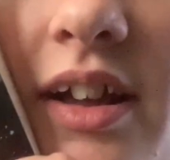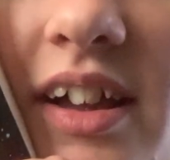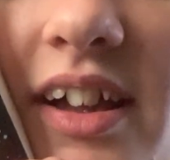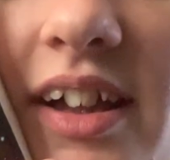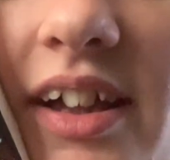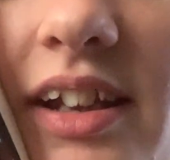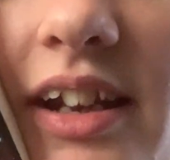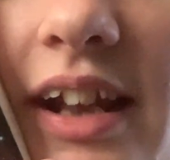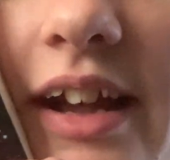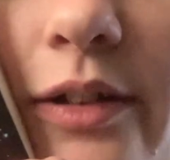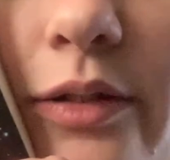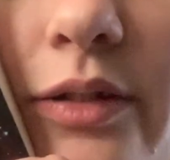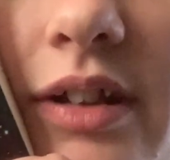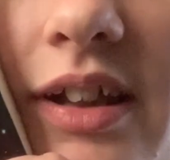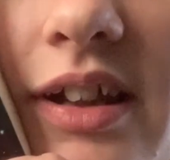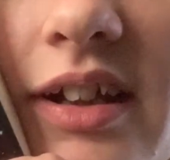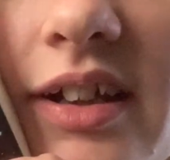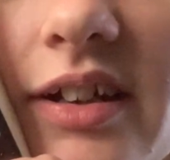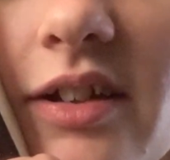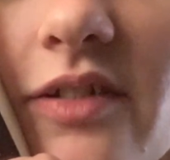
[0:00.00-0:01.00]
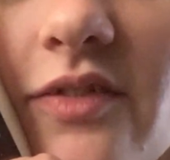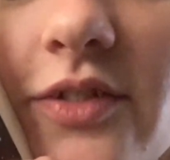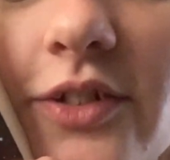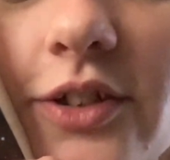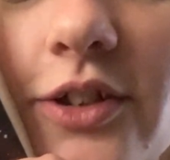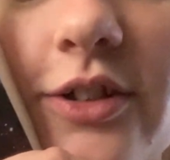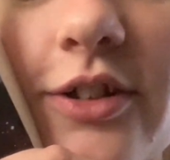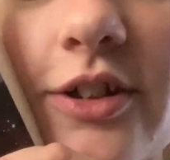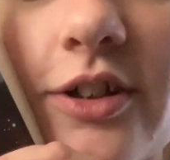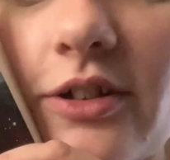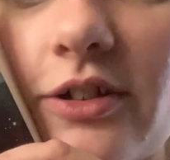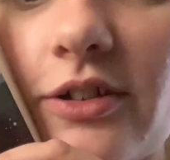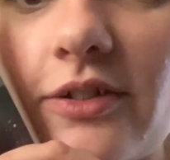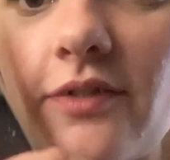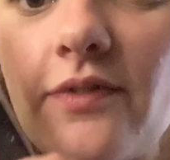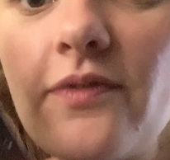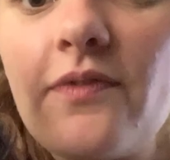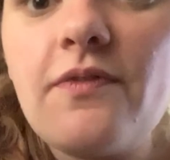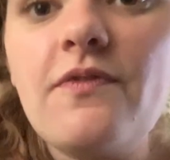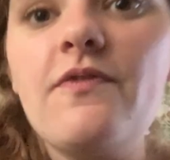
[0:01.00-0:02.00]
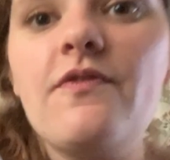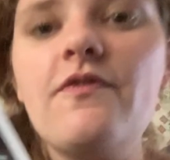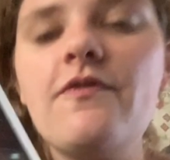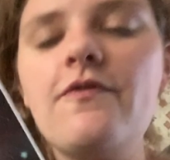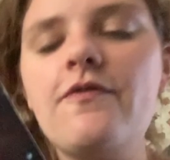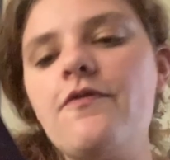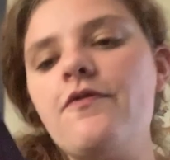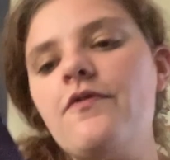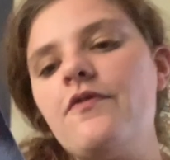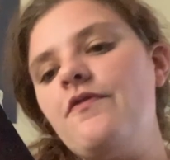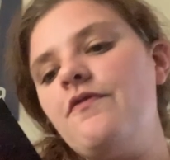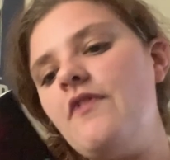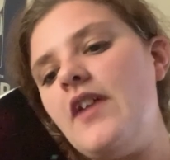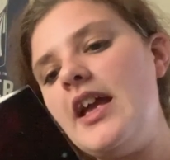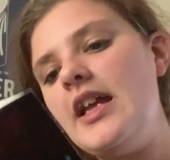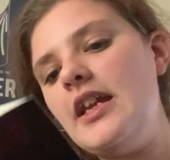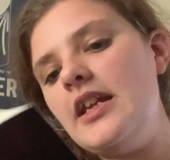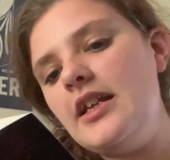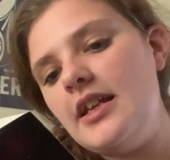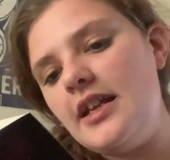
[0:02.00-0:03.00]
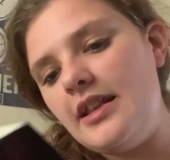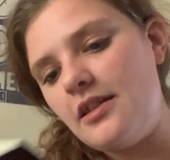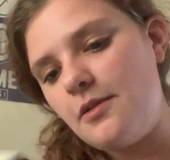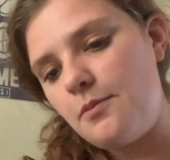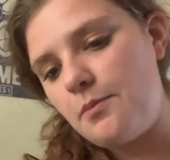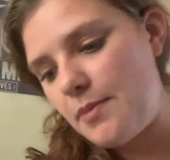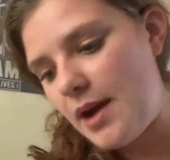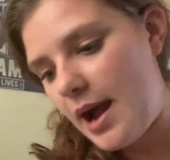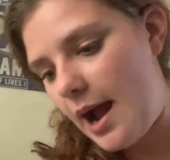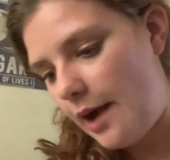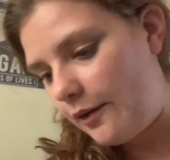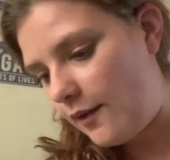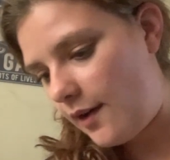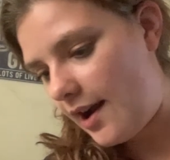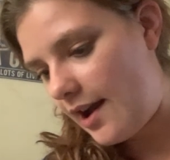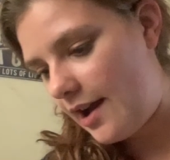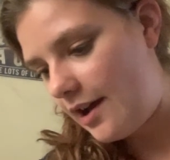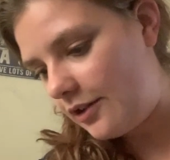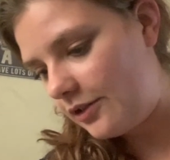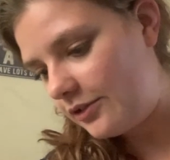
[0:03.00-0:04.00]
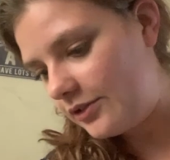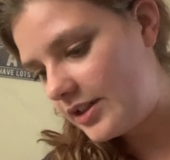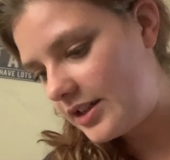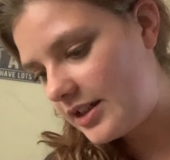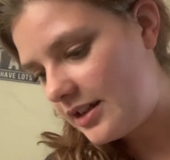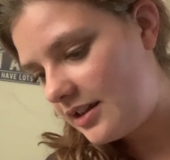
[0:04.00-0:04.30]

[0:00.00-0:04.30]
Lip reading: an outline of a girl faded in the background.